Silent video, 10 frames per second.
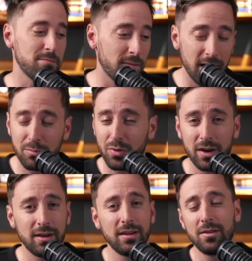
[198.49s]
my
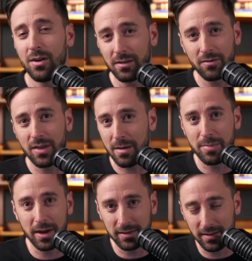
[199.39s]
branding, all of that
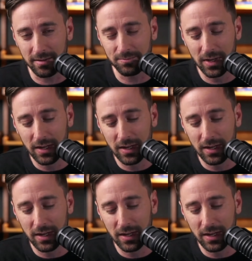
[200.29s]
baked in.